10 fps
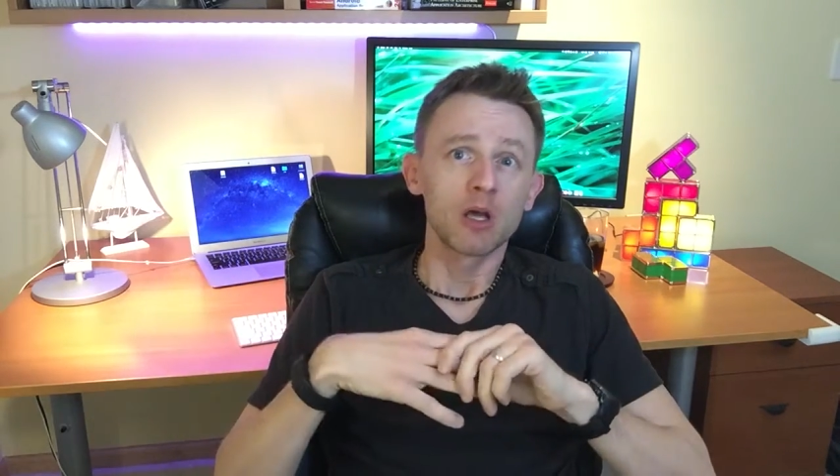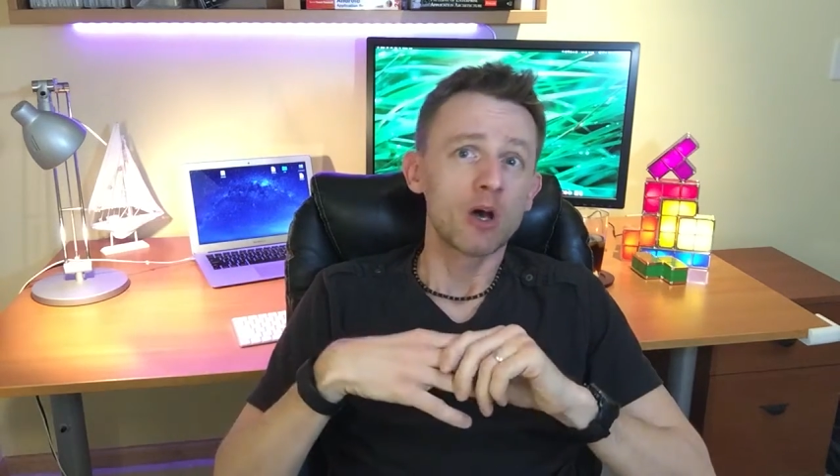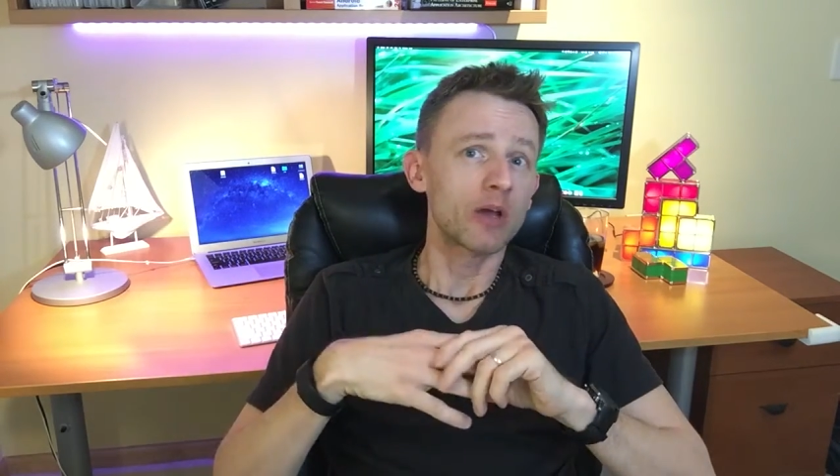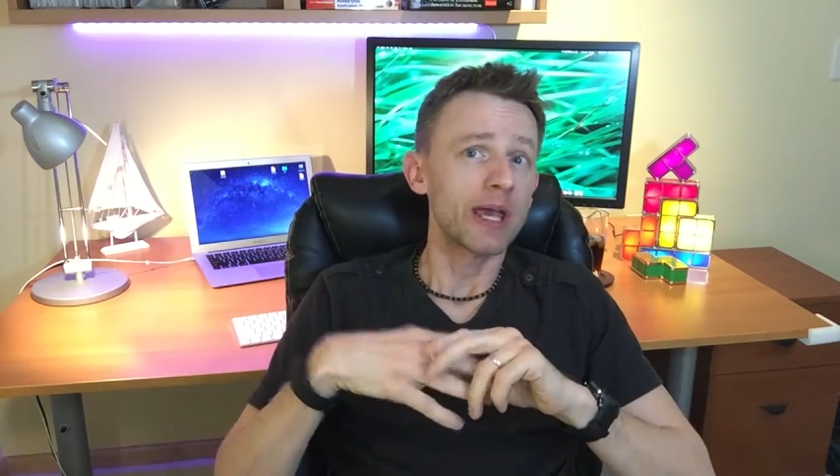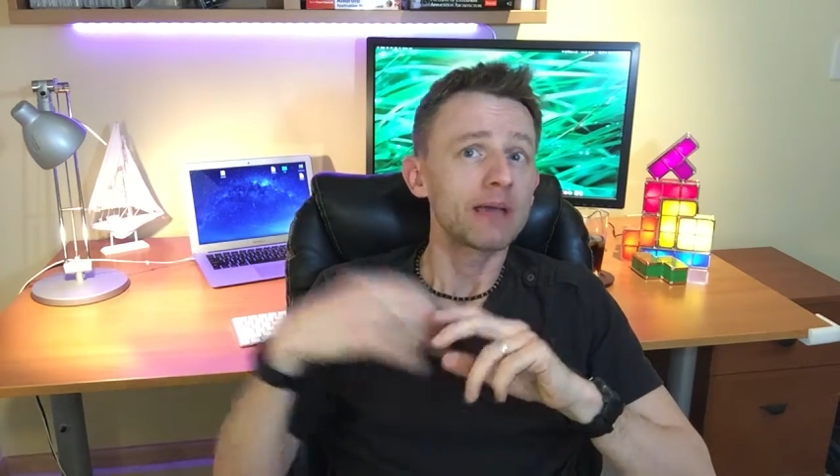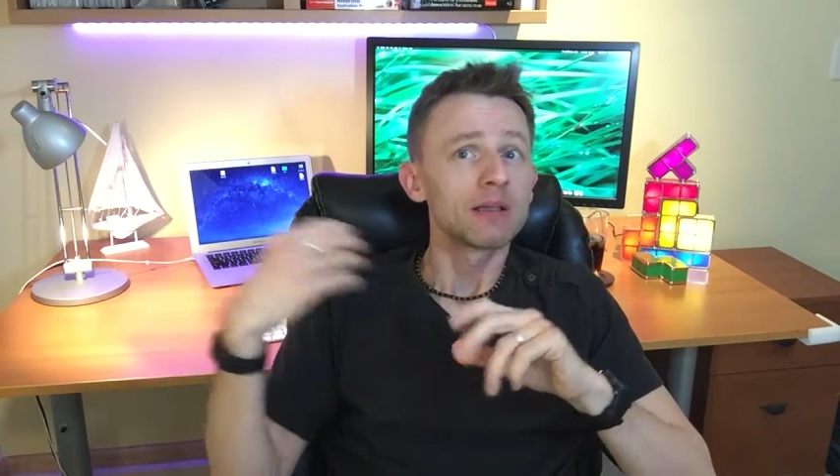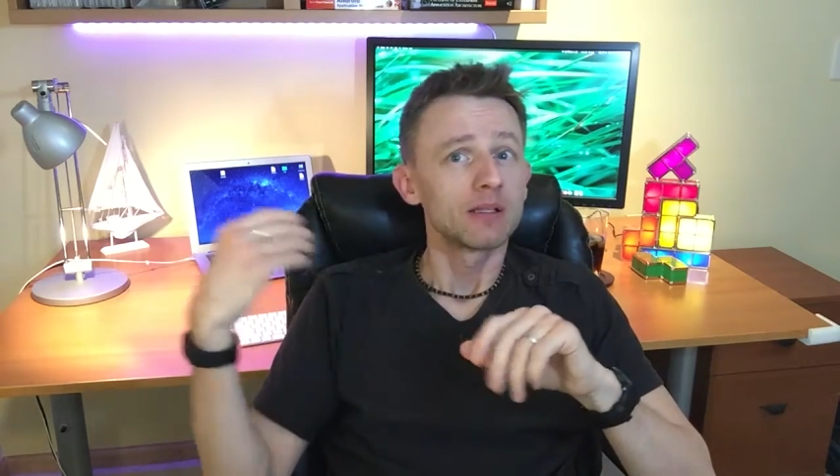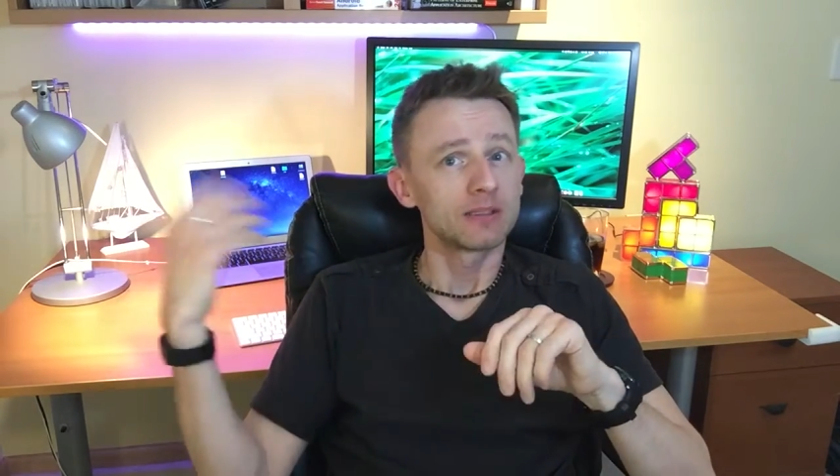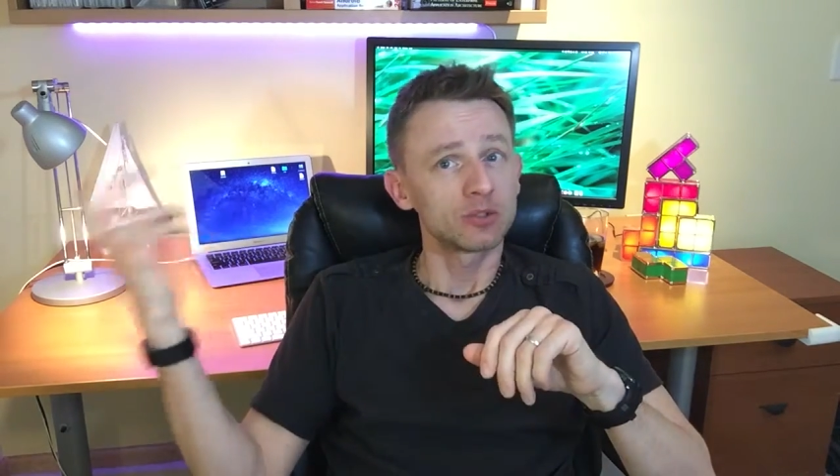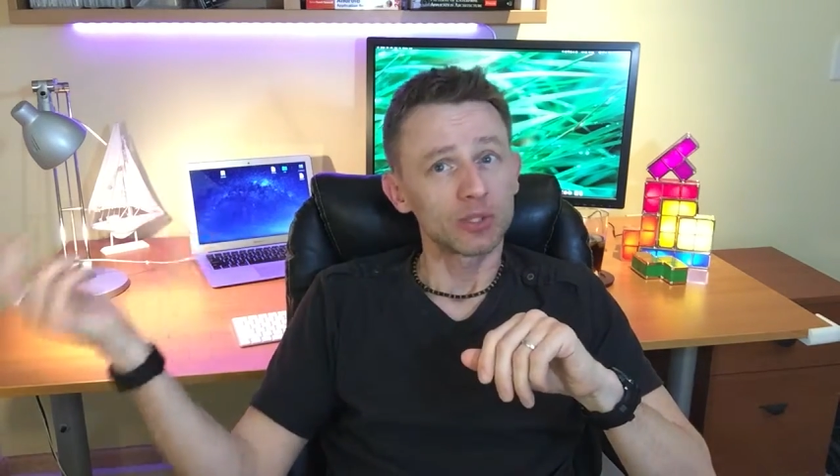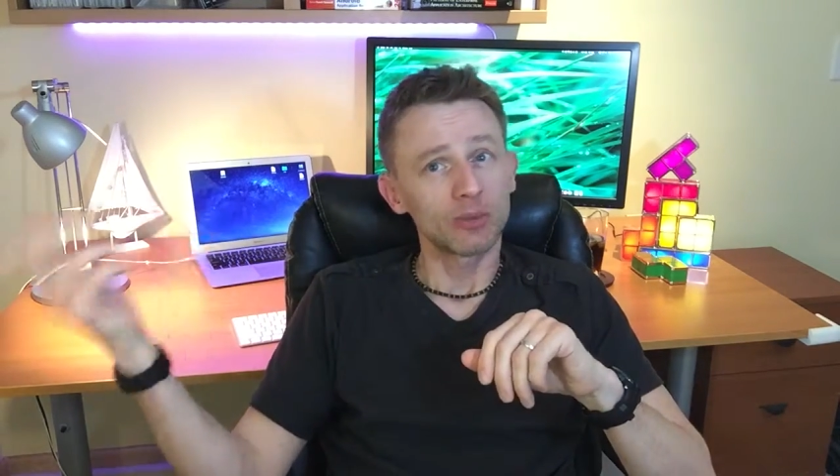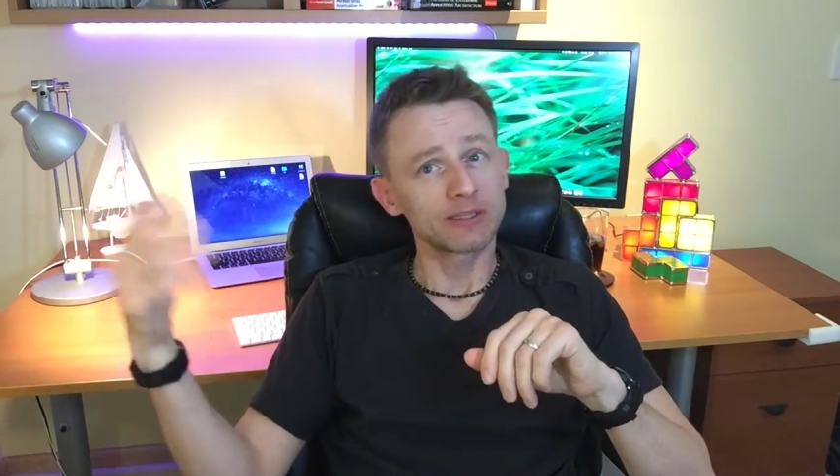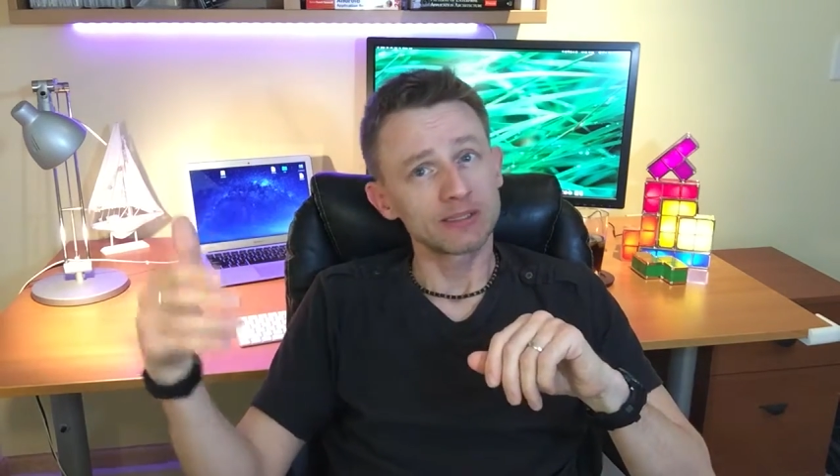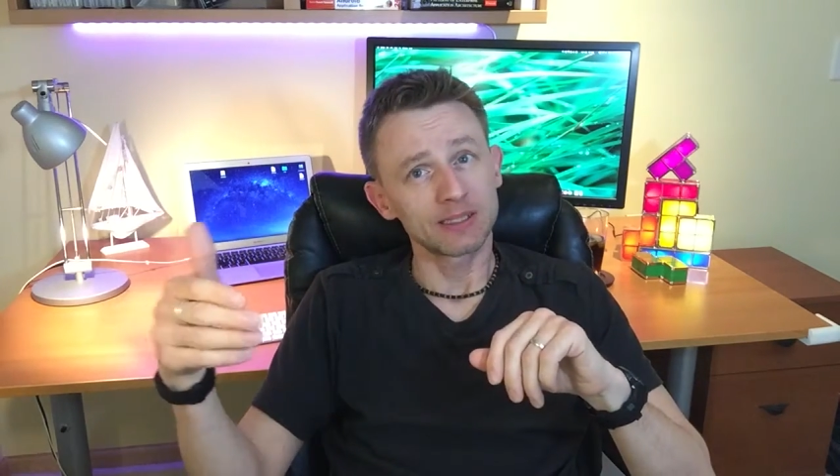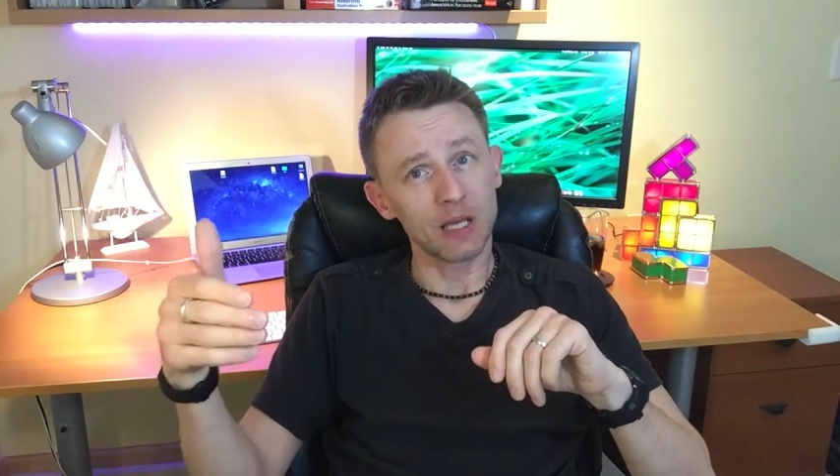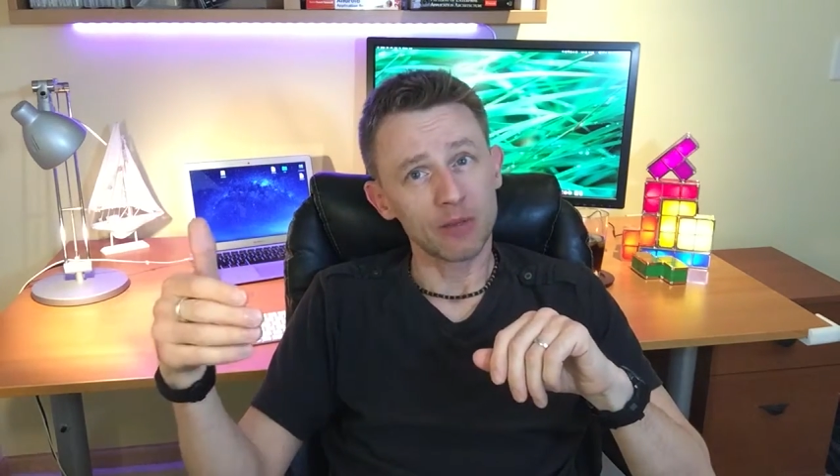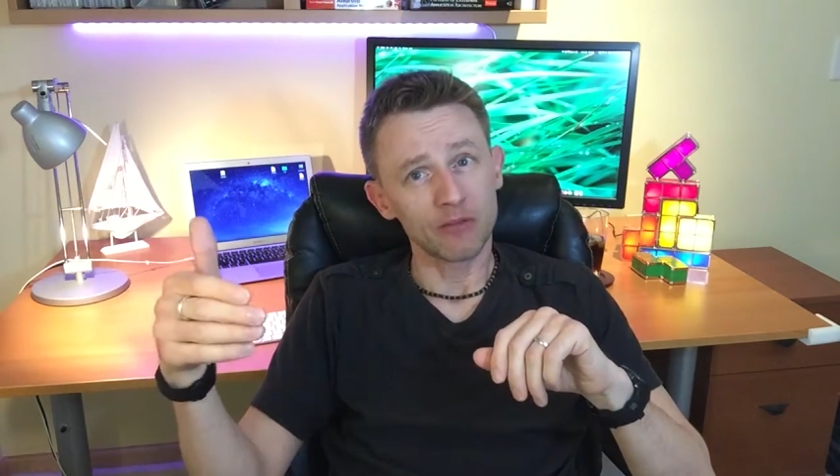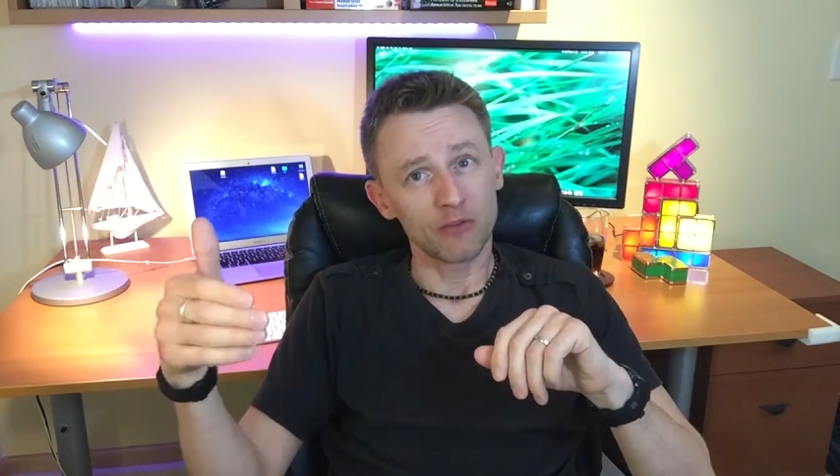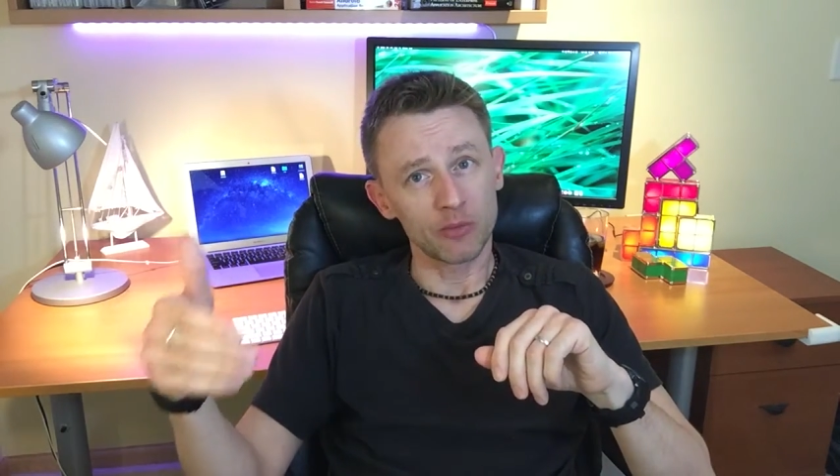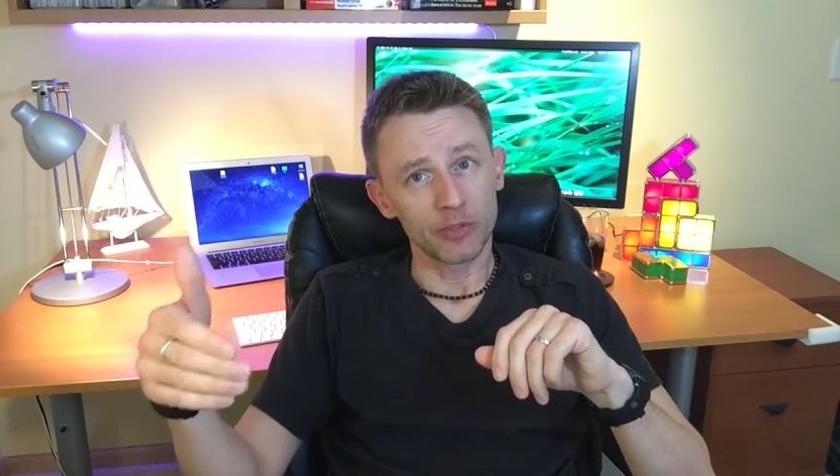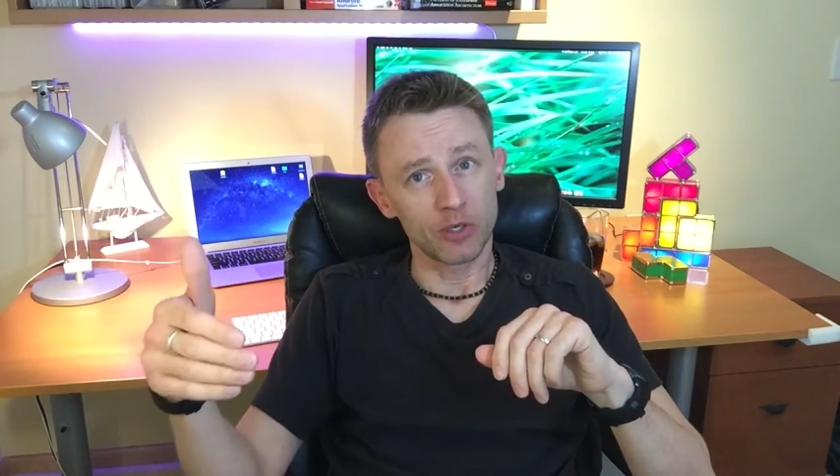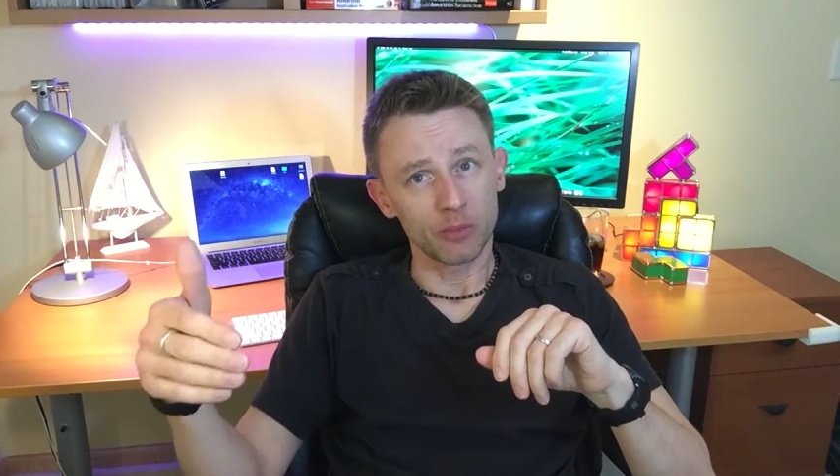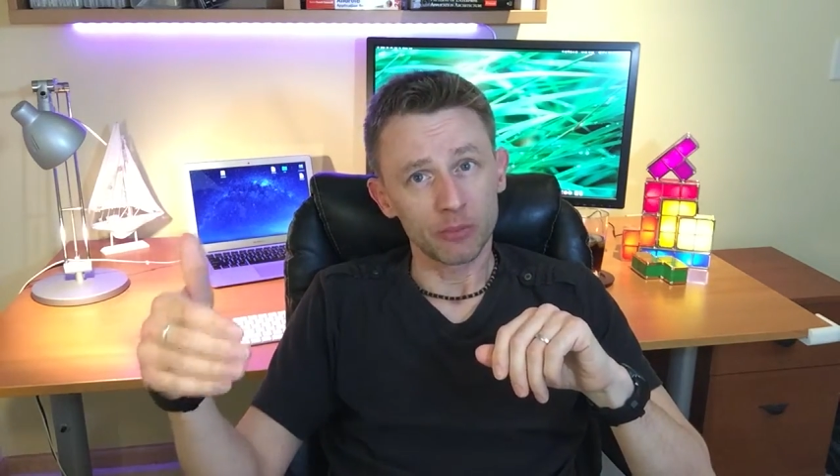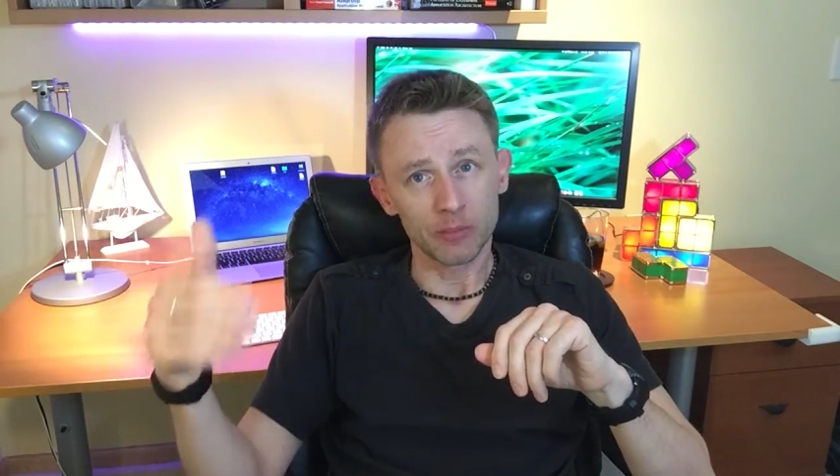okay, this request is coming from Europe,